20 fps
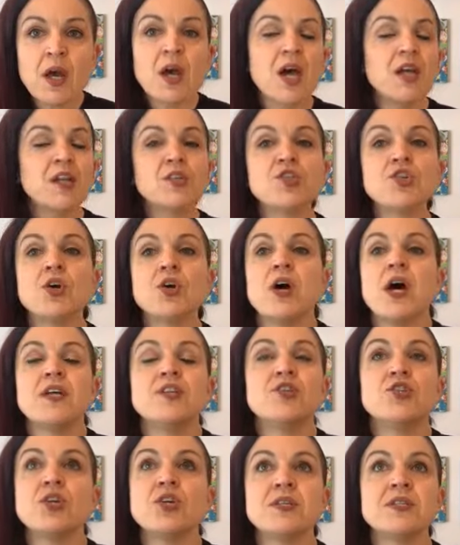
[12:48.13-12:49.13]

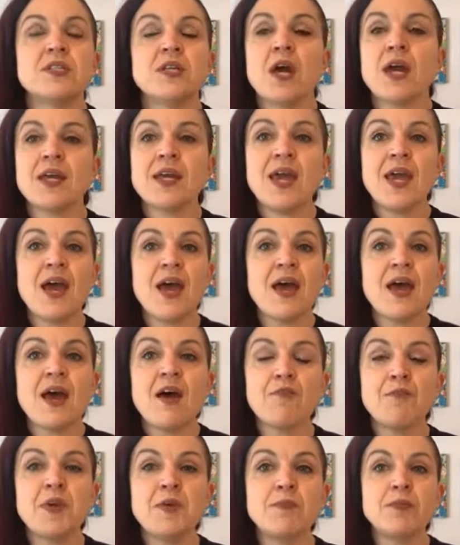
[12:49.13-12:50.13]
I can't
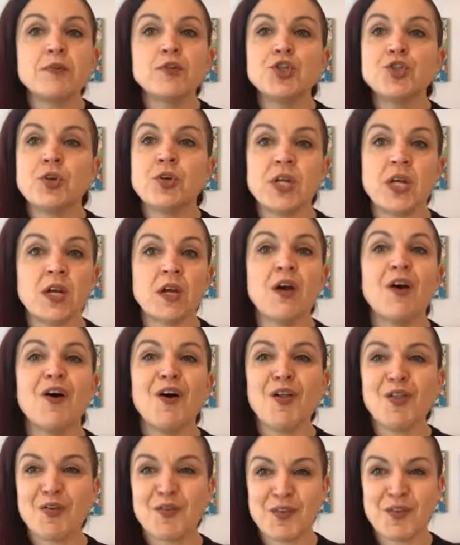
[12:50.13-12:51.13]
have people shoulding
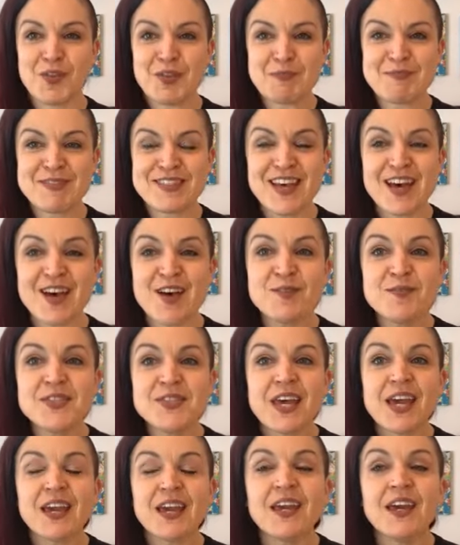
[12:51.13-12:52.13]
all over themselves.
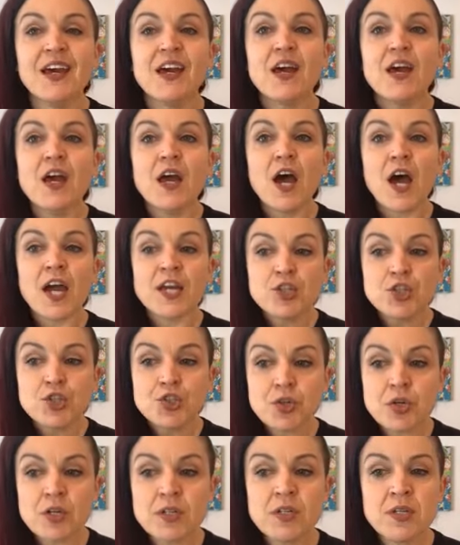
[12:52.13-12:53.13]
Like, I
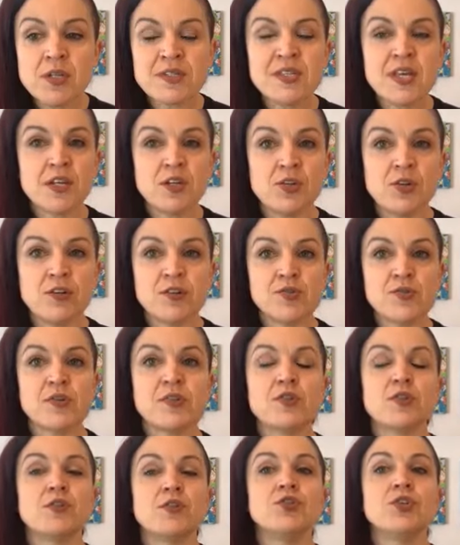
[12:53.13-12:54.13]
should set a New Year's
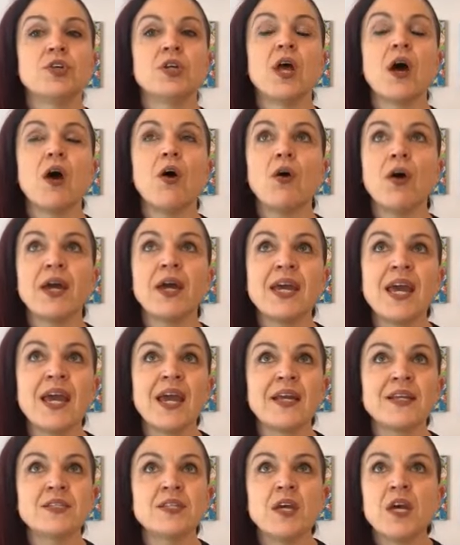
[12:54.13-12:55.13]
resolution. Oh, I
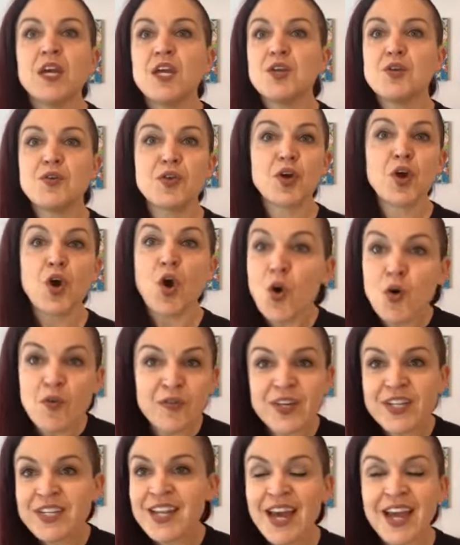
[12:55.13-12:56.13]
gained, the
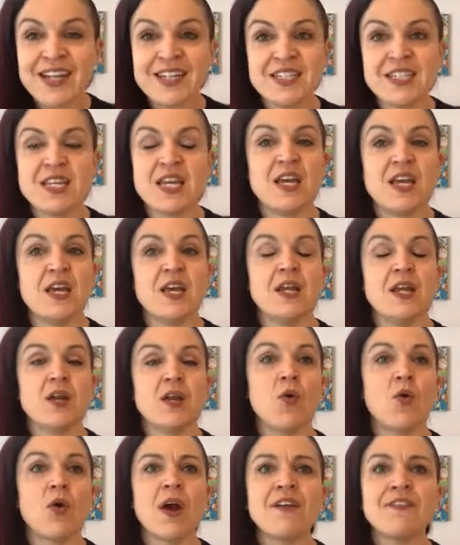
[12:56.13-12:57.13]
COVID-19,
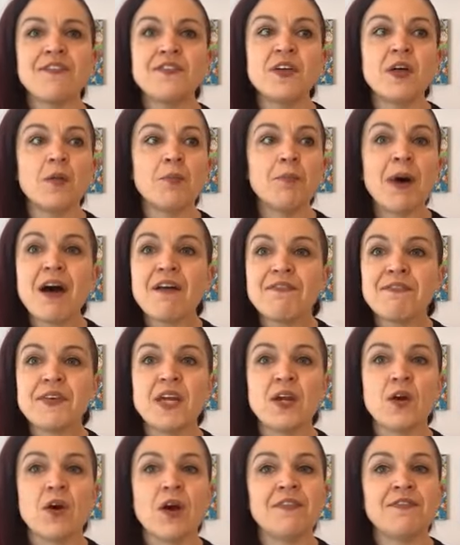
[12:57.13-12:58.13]
or I feel
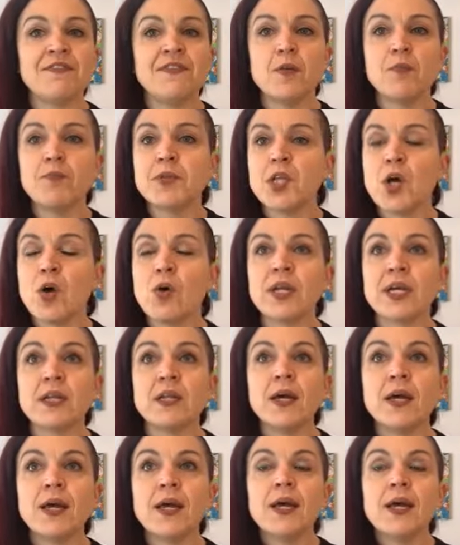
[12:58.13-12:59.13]
puffy, or I feel bloated.